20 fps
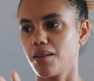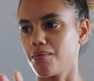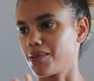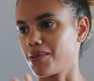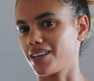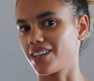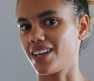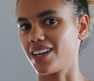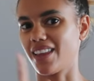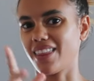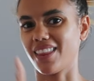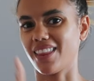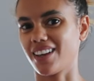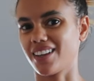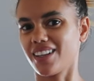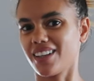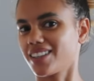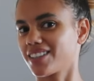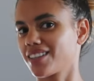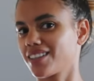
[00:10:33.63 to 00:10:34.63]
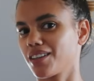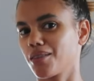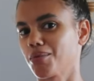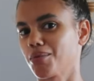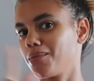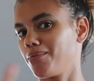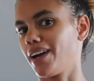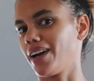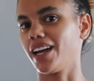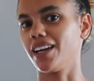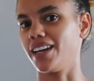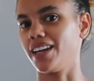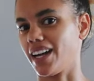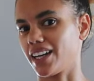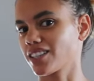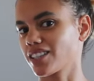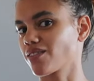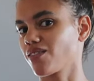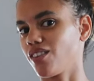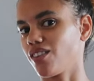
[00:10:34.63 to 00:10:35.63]
because I think that's gonna be my
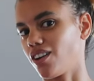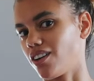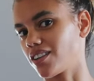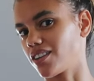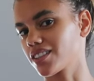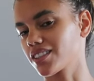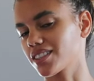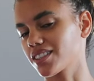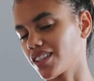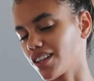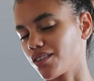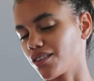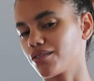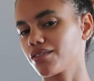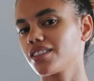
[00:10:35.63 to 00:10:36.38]
next vlog, so